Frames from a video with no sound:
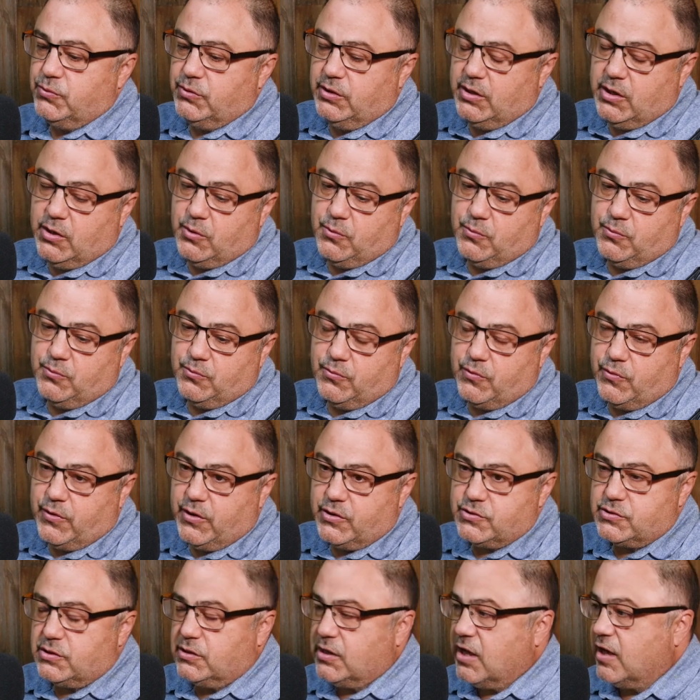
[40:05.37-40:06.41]
you know,
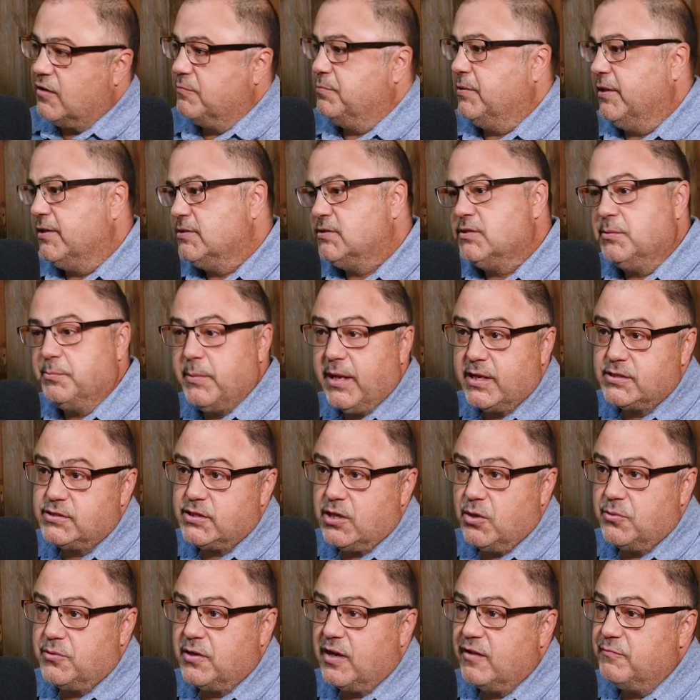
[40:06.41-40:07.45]
there's a lot of places in
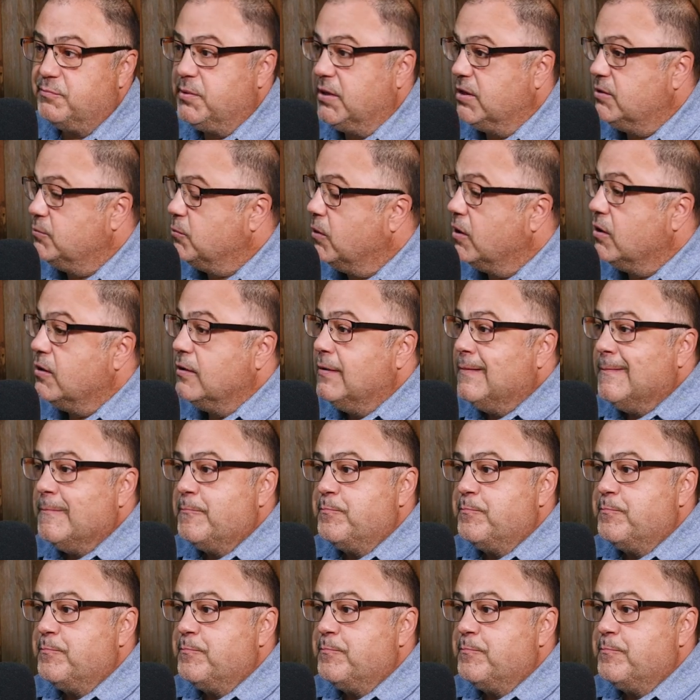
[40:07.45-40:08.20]
Mexico that I've been where